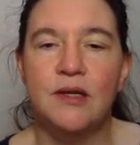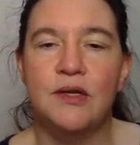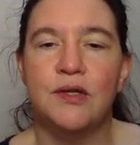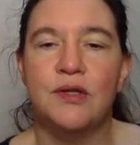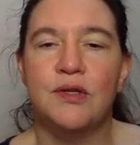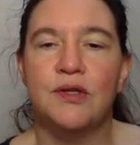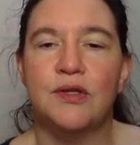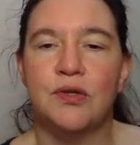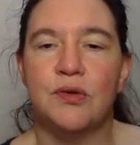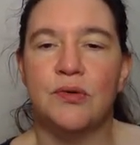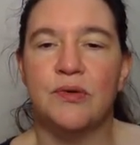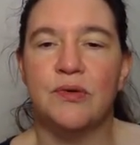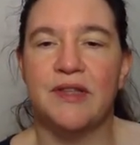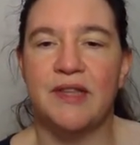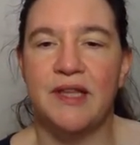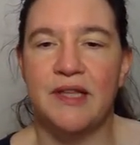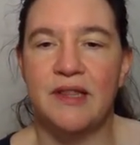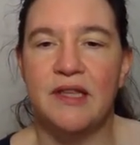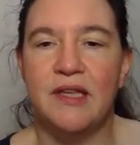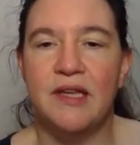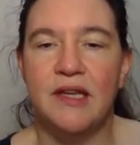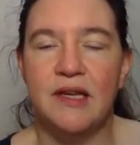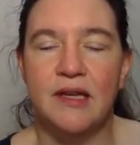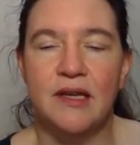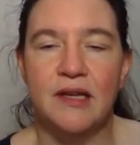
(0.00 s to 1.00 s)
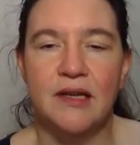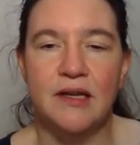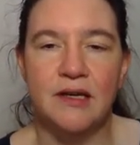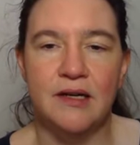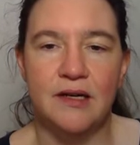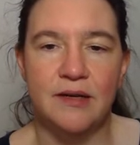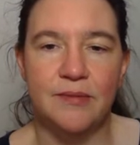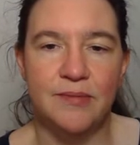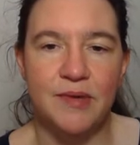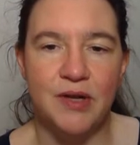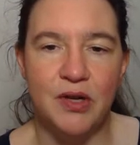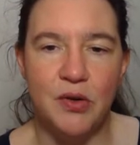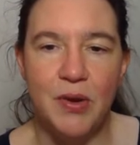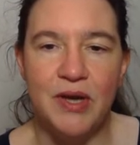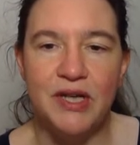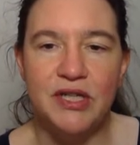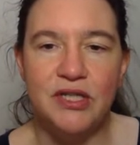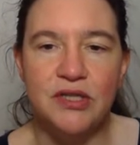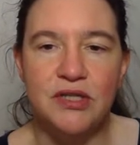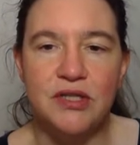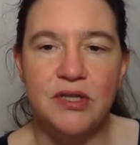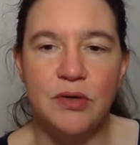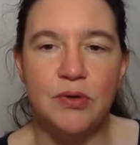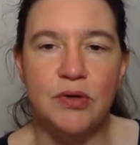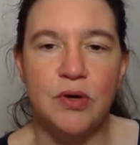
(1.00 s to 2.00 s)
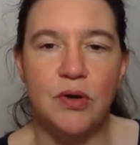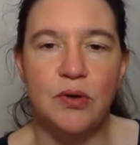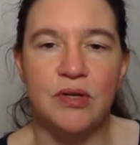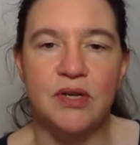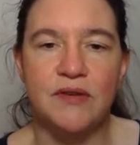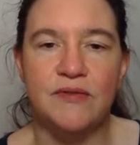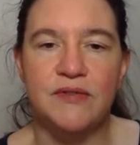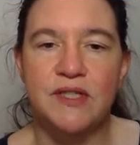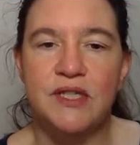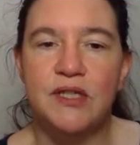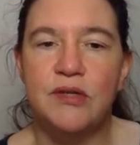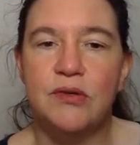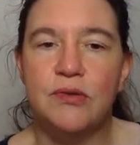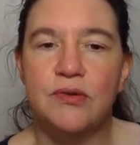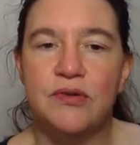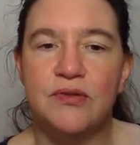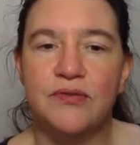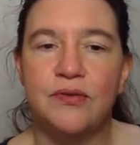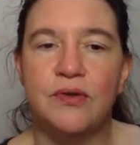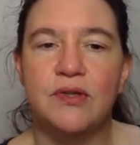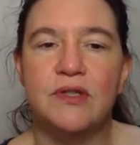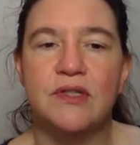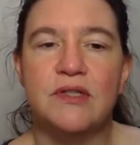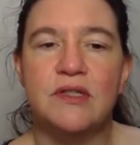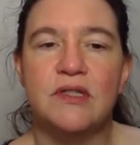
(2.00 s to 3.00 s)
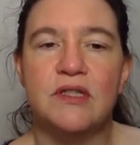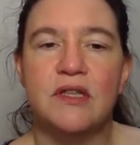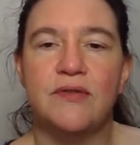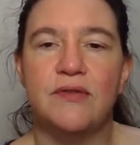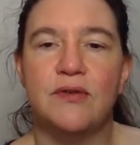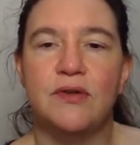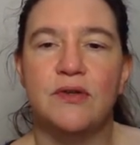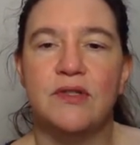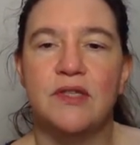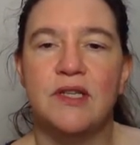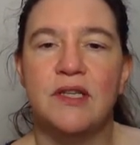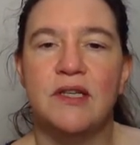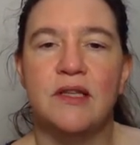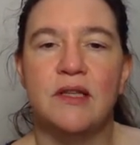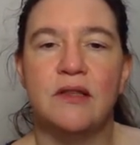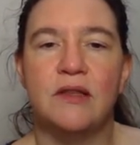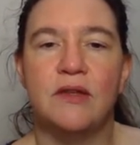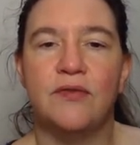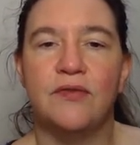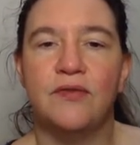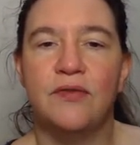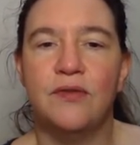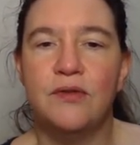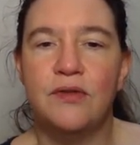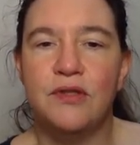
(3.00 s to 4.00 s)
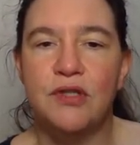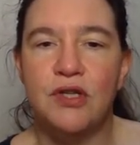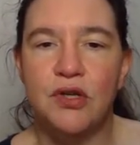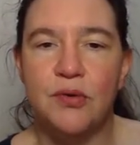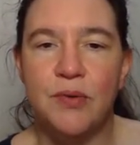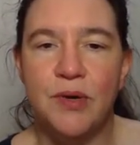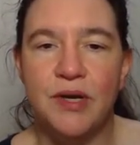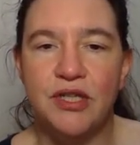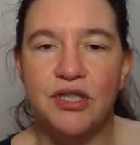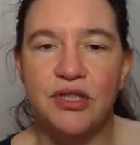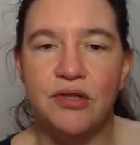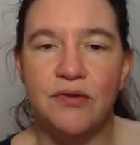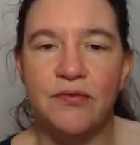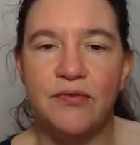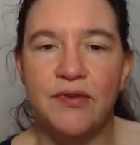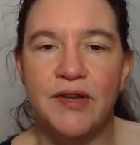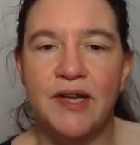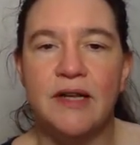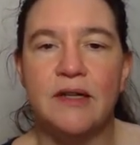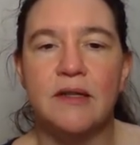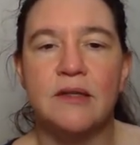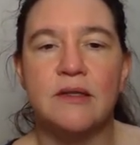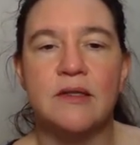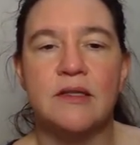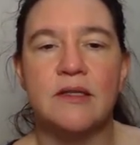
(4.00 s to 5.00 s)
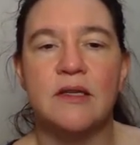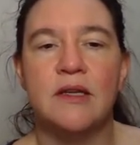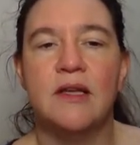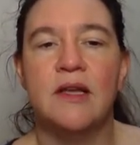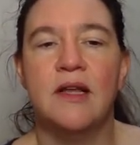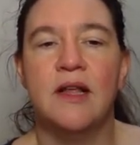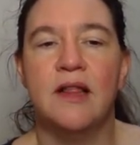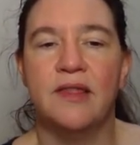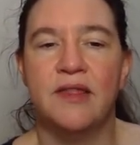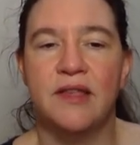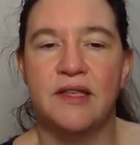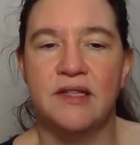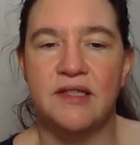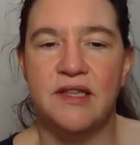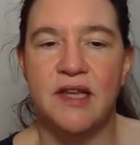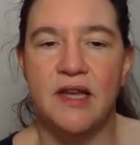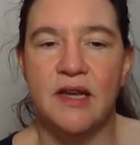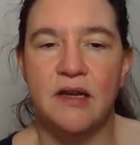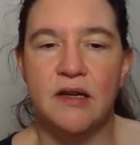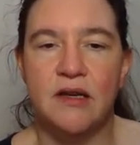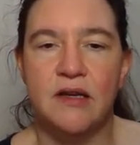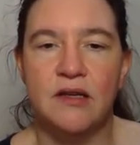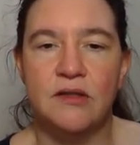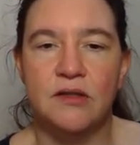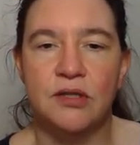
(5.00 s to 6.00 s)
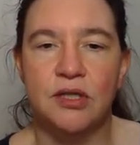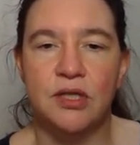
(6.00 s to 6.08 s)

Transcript: so that the equations don't all give zeros. For instance, if you've seen that the first equation fails, the second